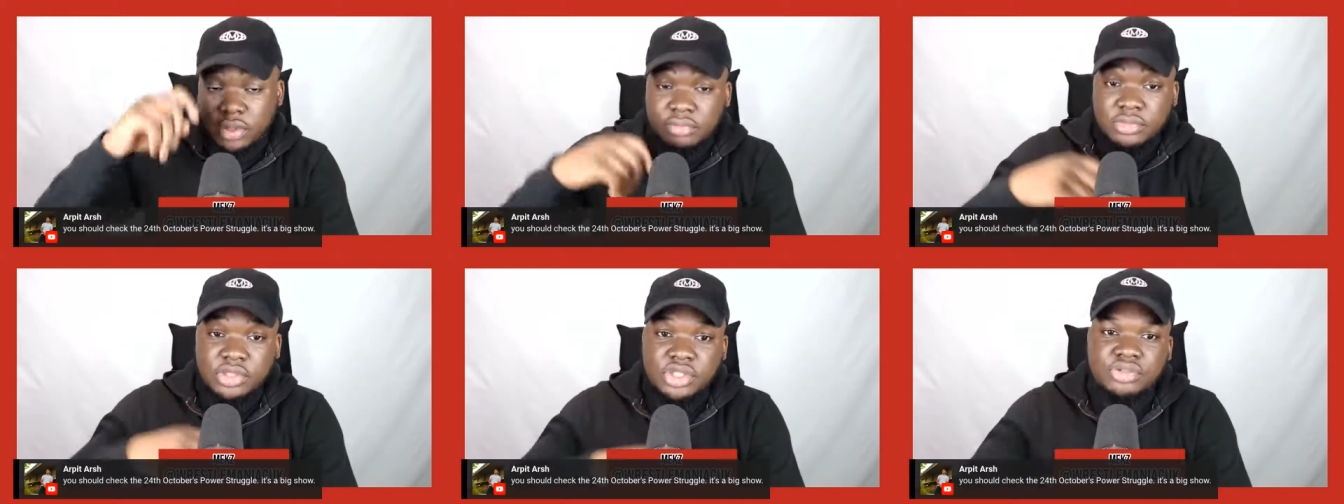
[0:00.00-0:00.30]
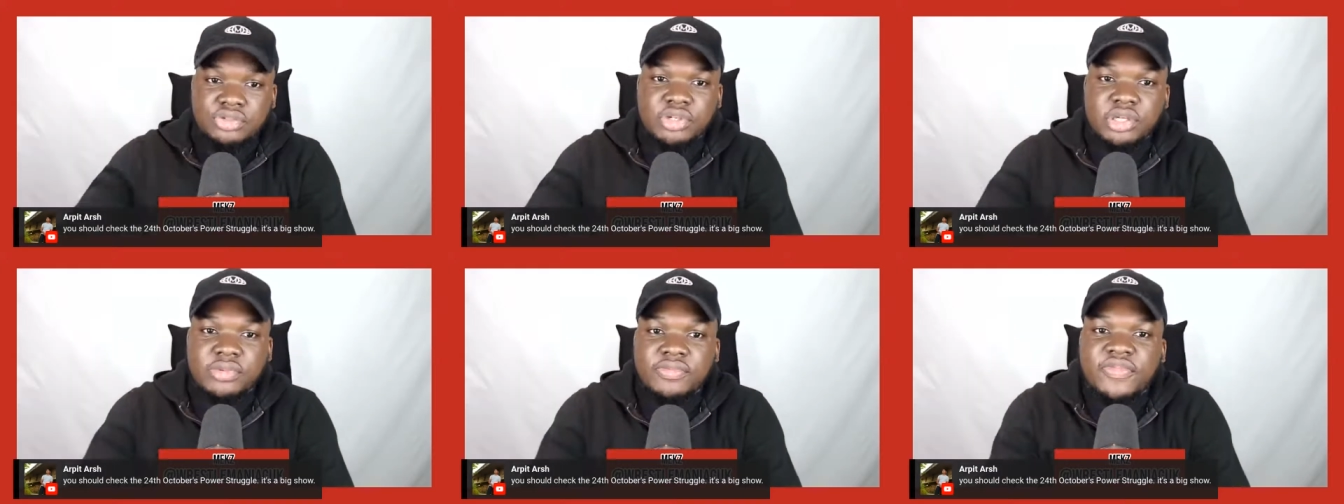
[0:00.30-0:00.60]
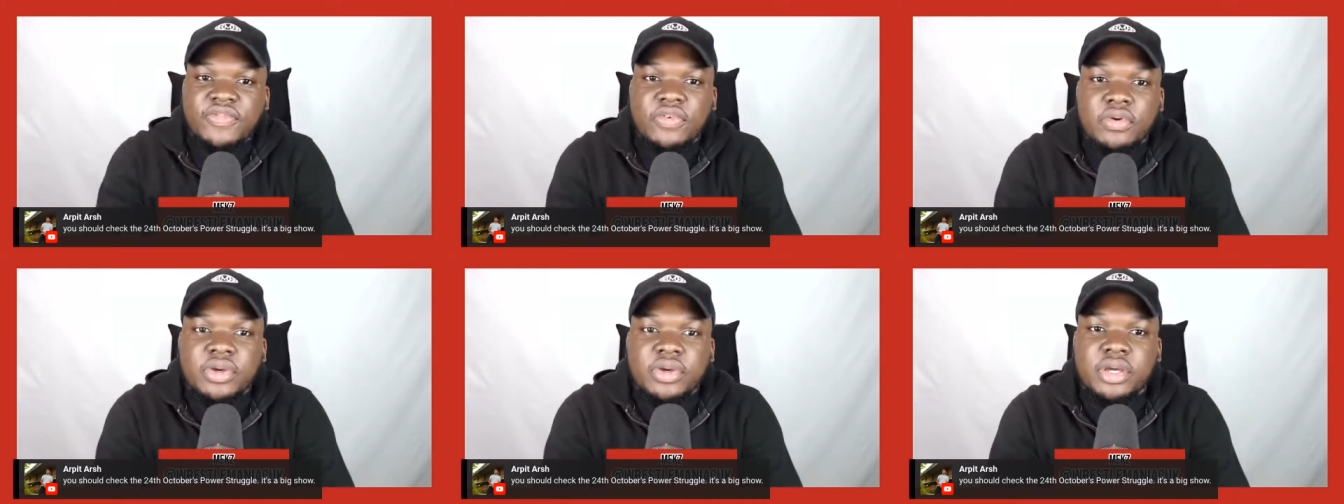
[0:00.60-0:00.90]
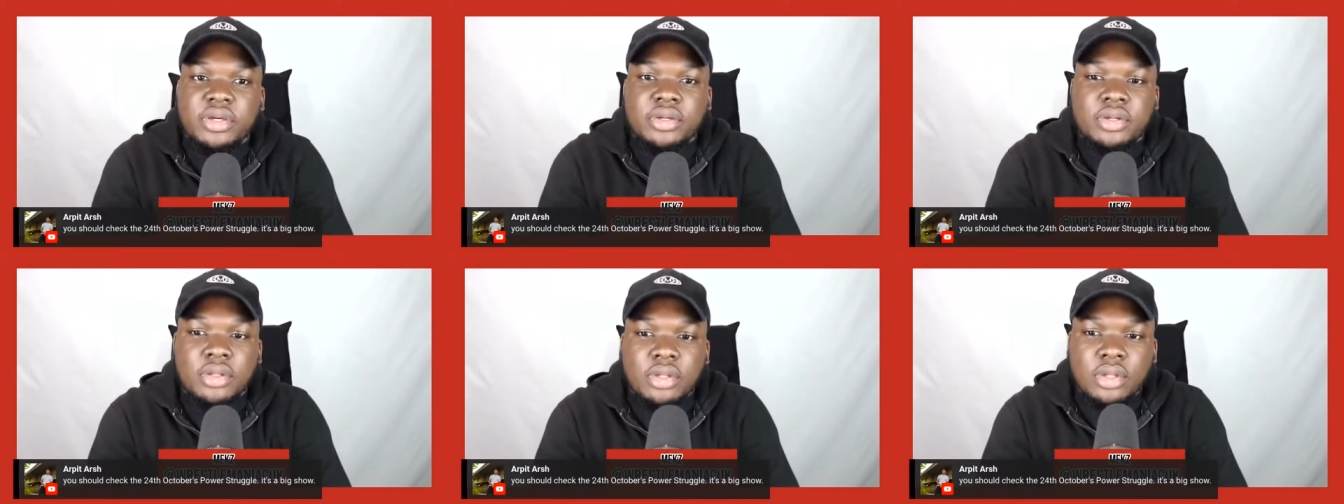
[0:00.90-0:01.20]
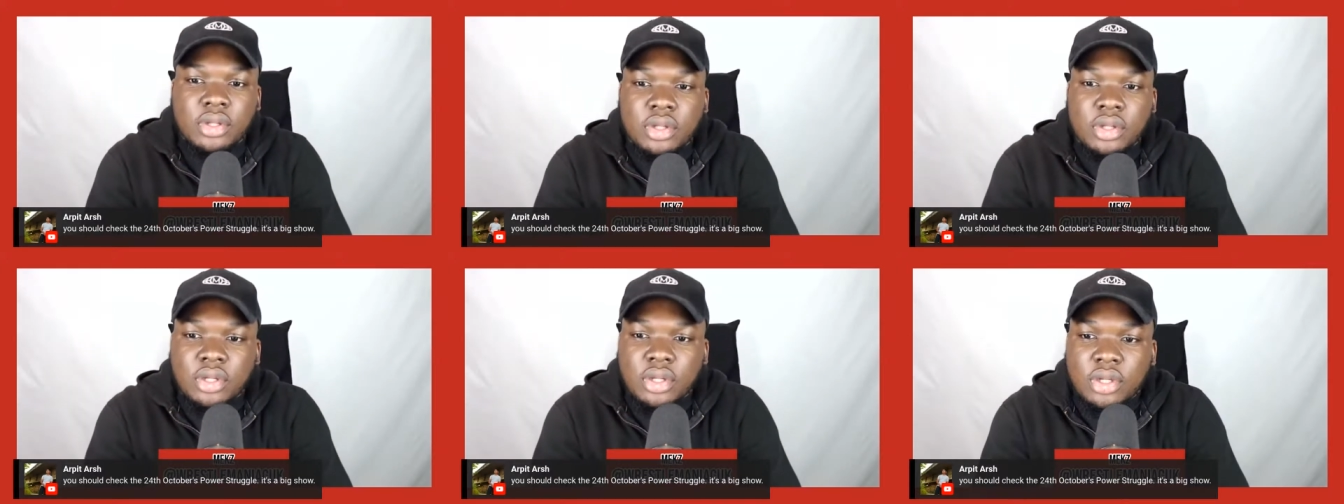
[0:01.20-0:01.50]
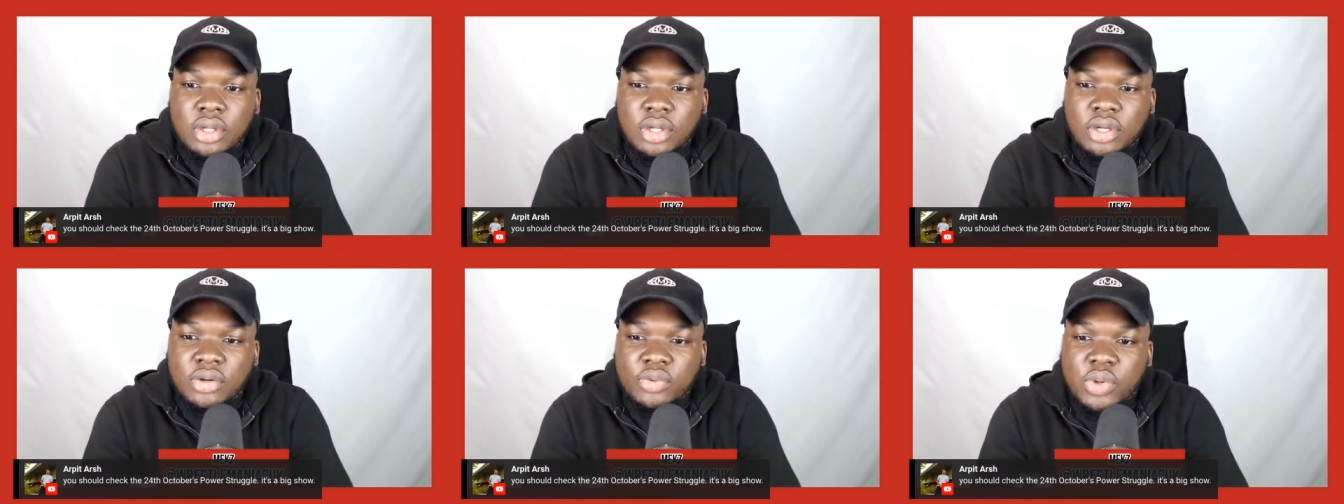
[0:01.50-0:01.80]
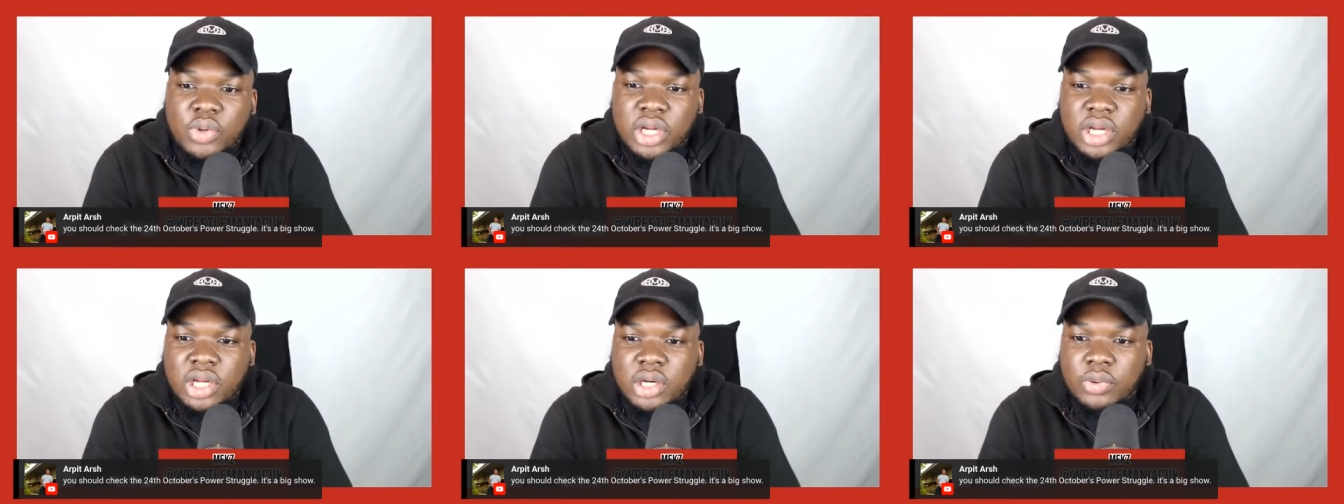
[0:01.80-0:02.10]
stream for it
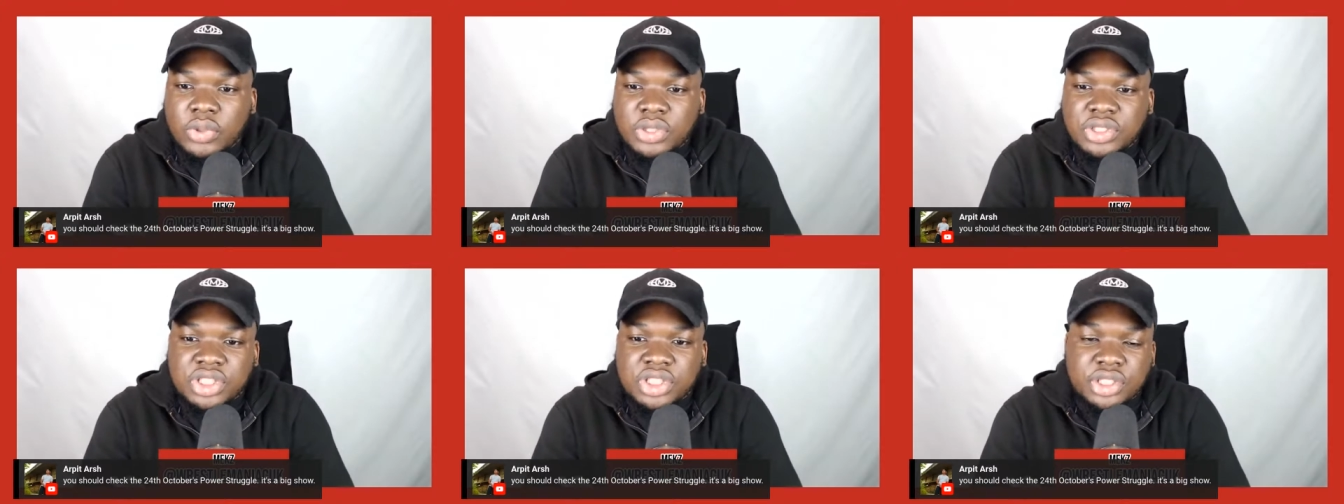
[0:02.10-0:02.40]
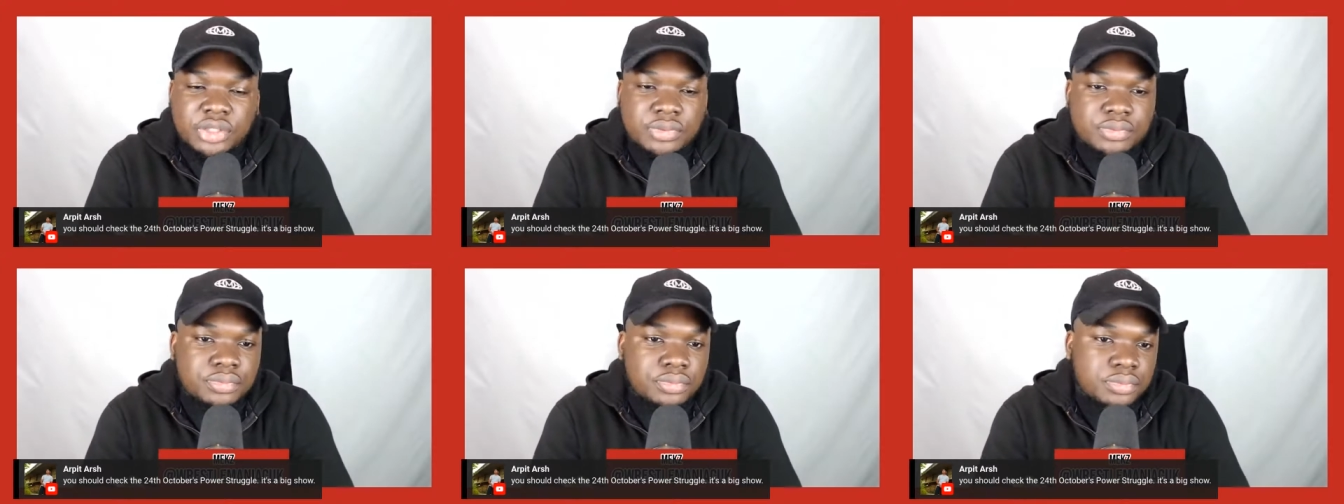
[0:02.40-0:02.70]
while I watch it.